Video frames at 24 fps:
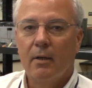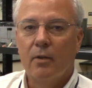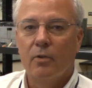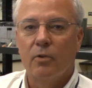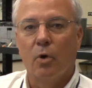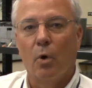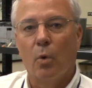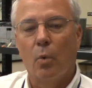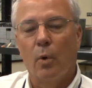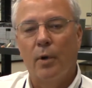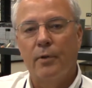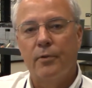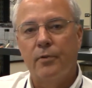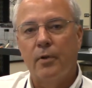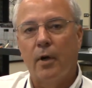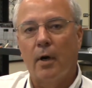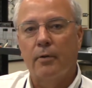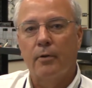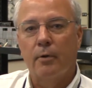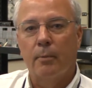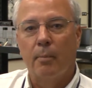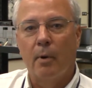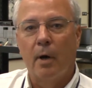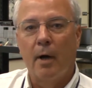So once
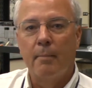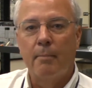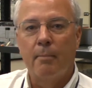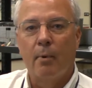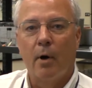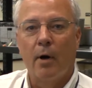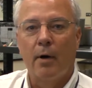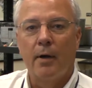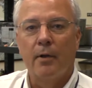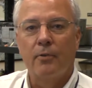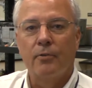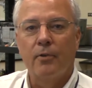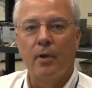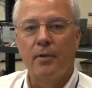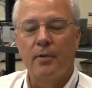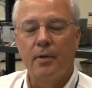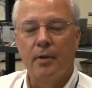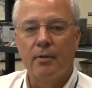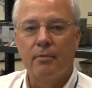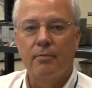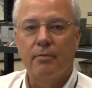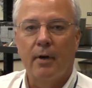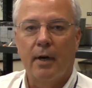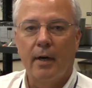Dr. Breitbart has
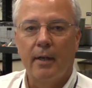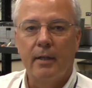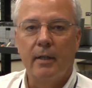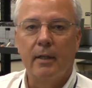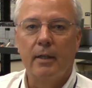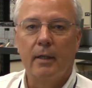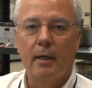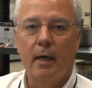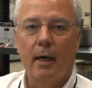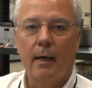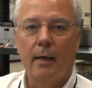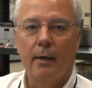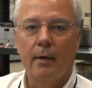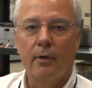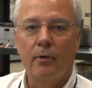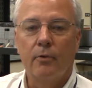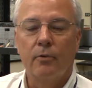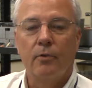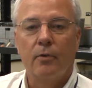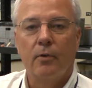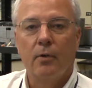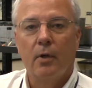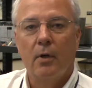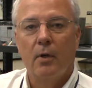identified the
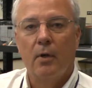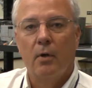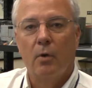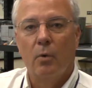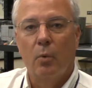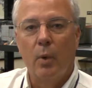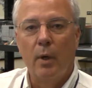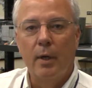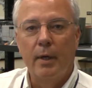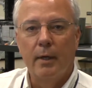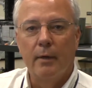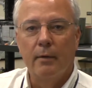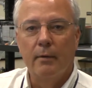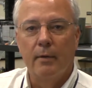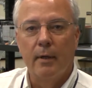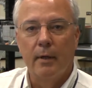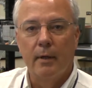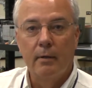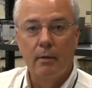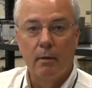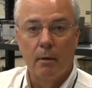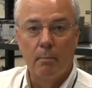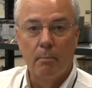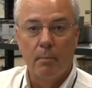eggs, we can
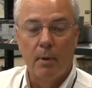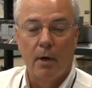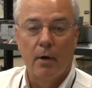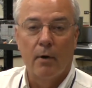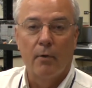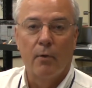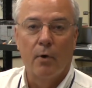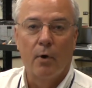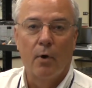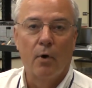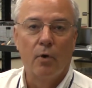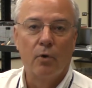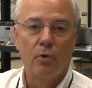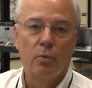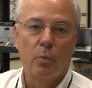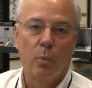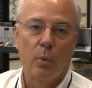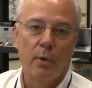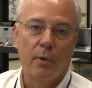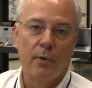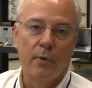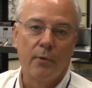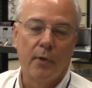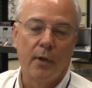then compare those
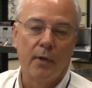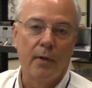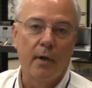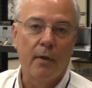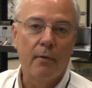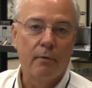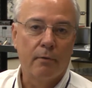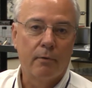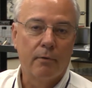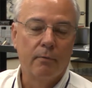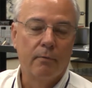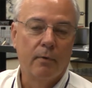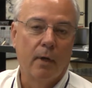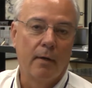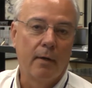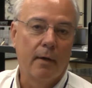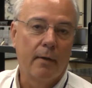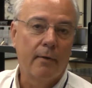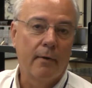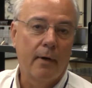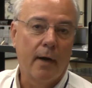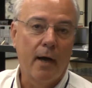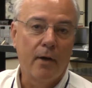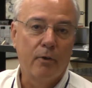with
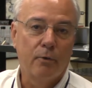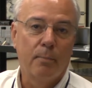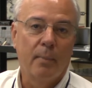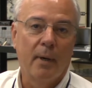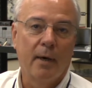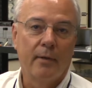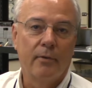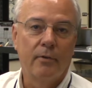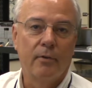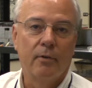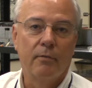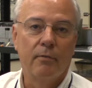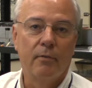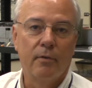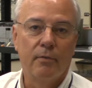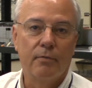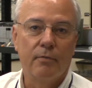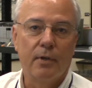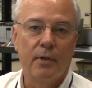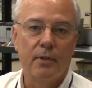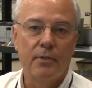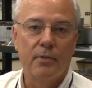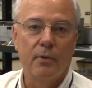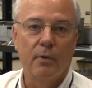another aspect of the
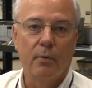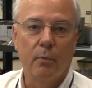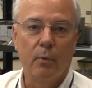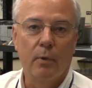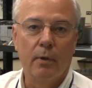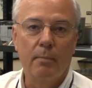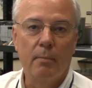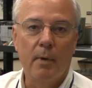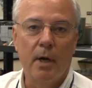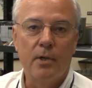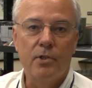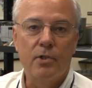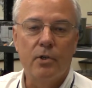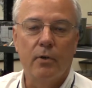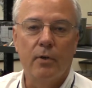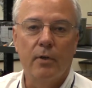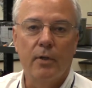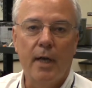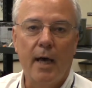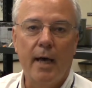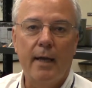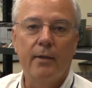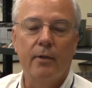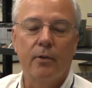fish that we measure,
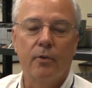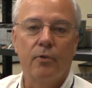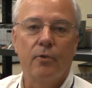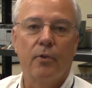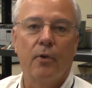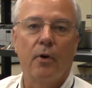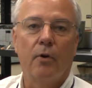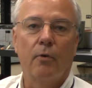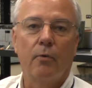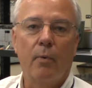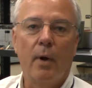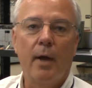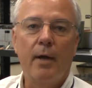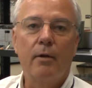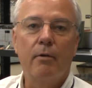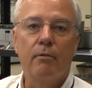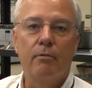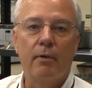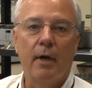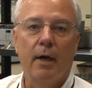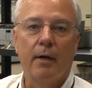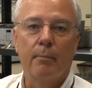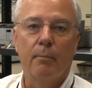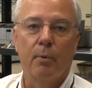and that is their rate
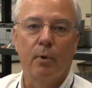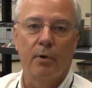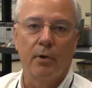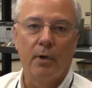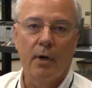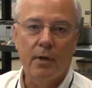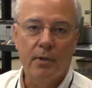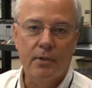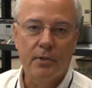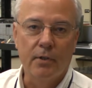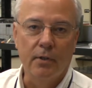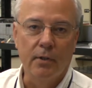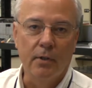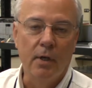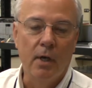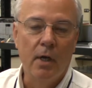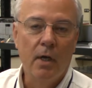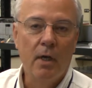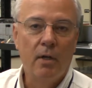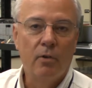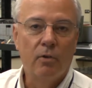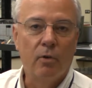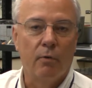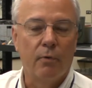of egg production.
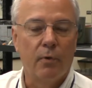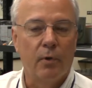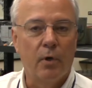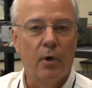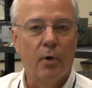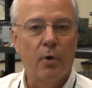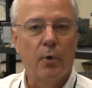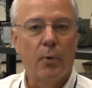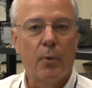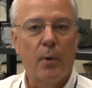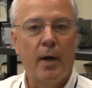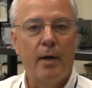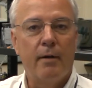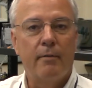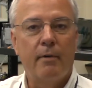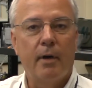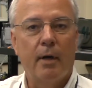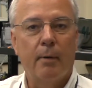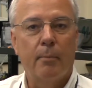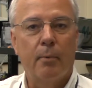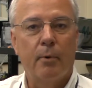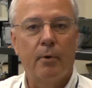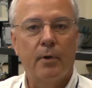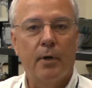So if we know the rate of
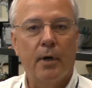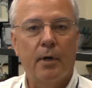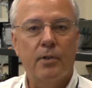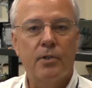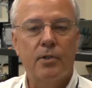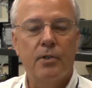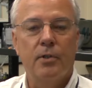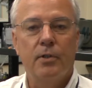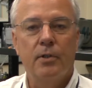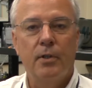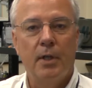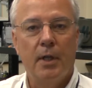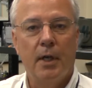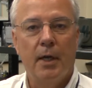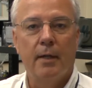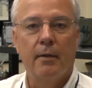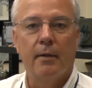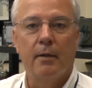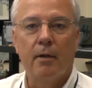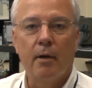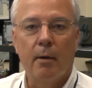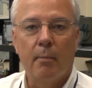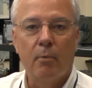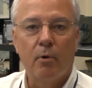egg production and
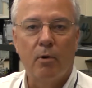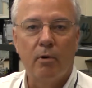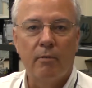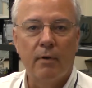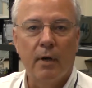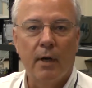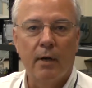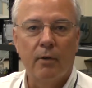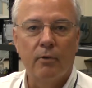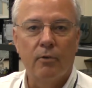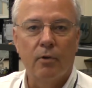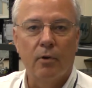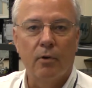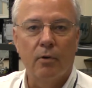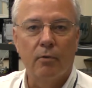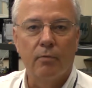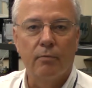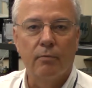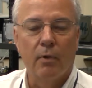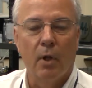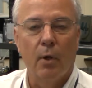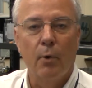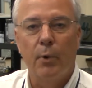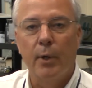the number of eggs that are
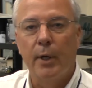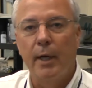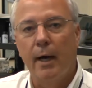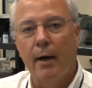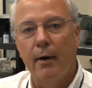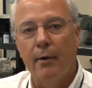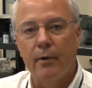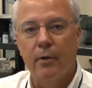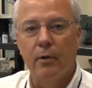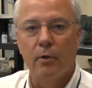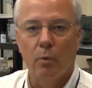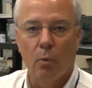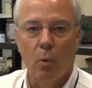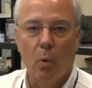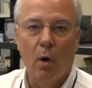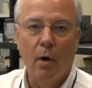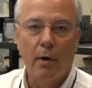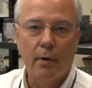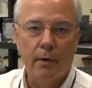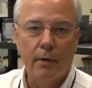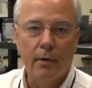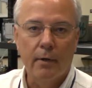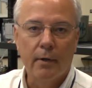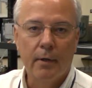floating out in the
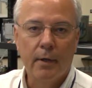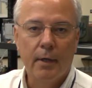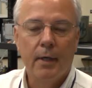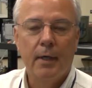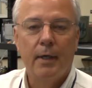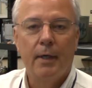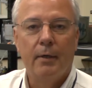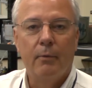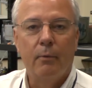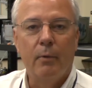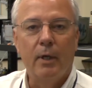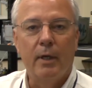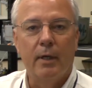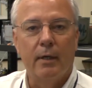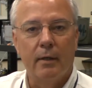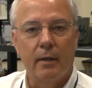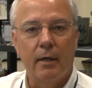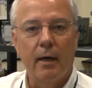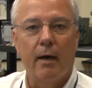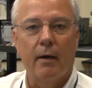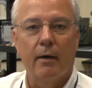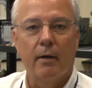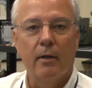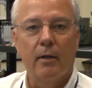water, we can
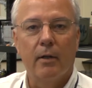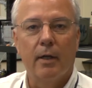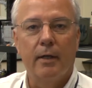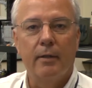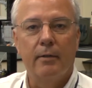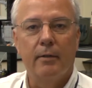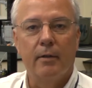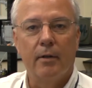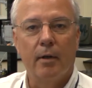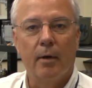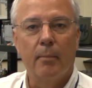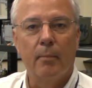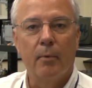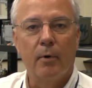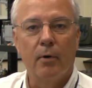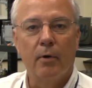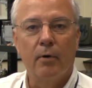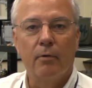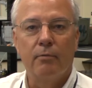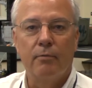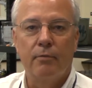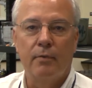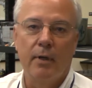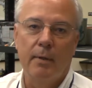calculate the
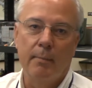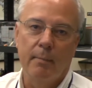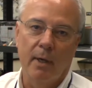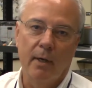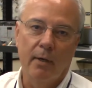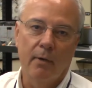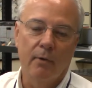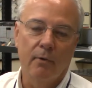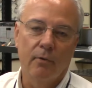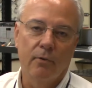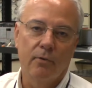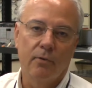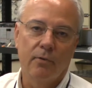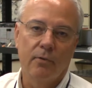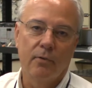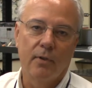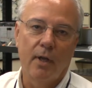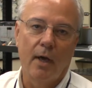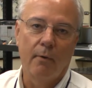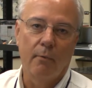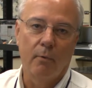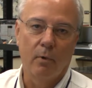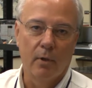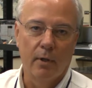number of females
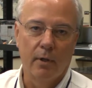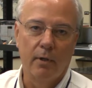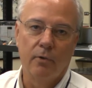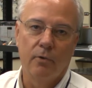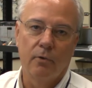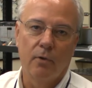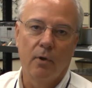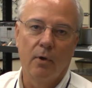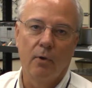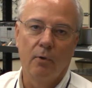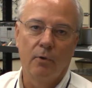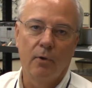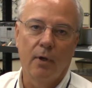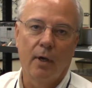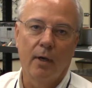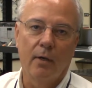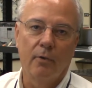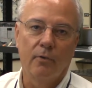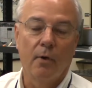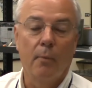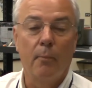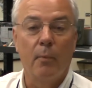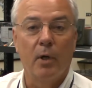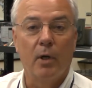that release those
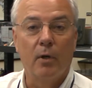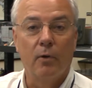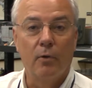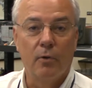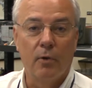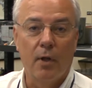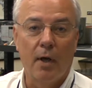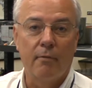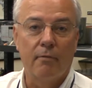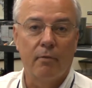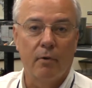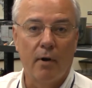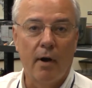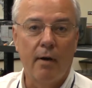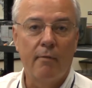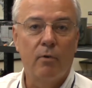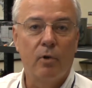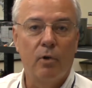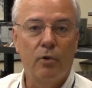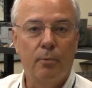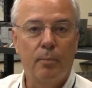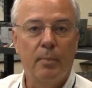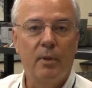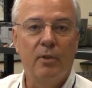eggs. And we can do that for
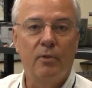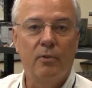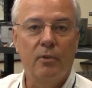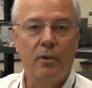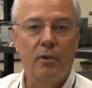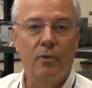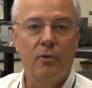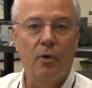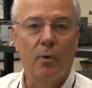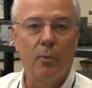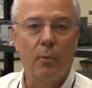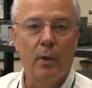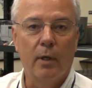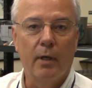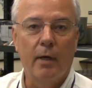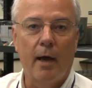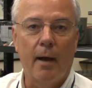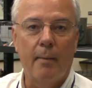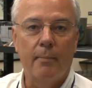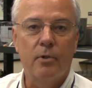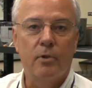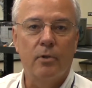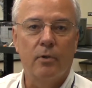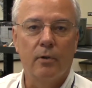every species that we
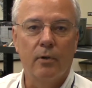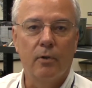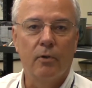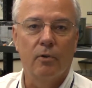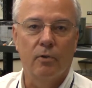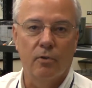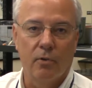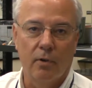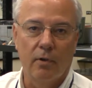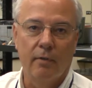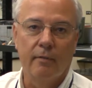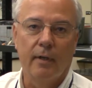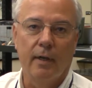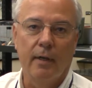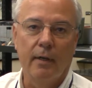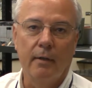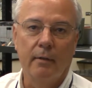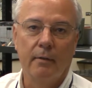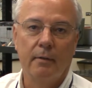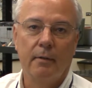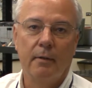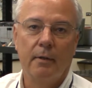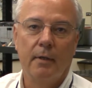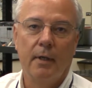capture in the survey.
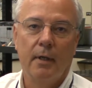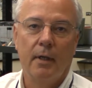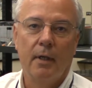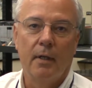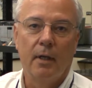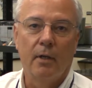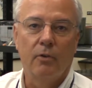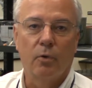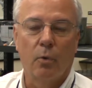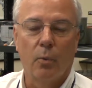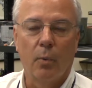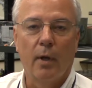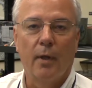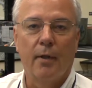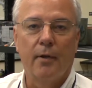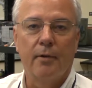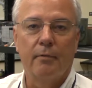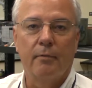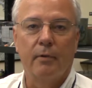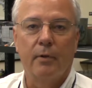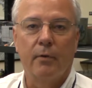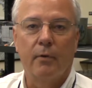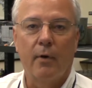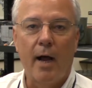That's a
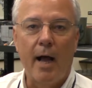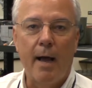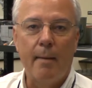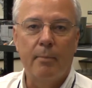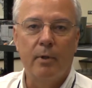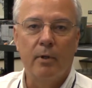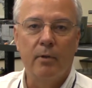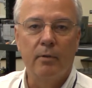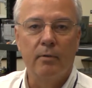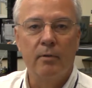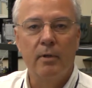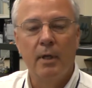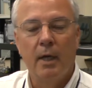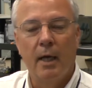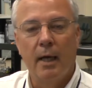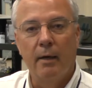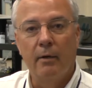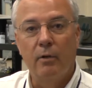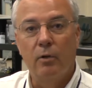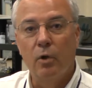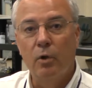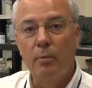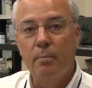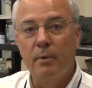relatively rapid
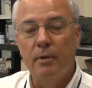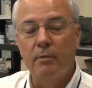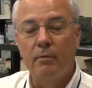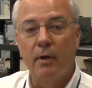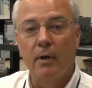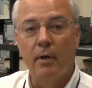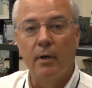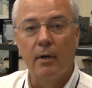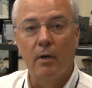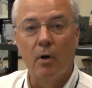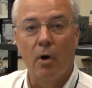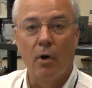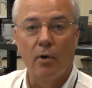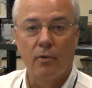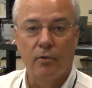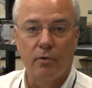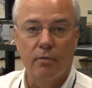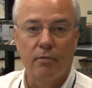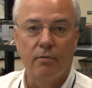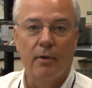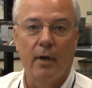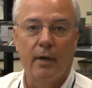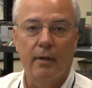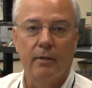and could be very
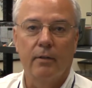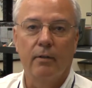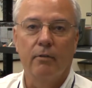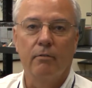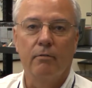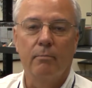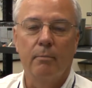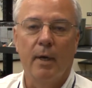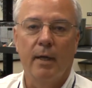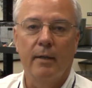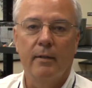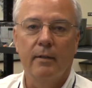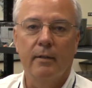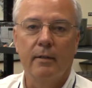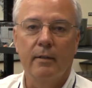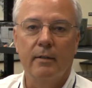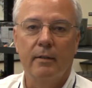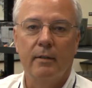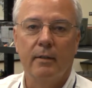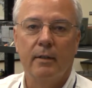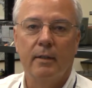cost-effective method.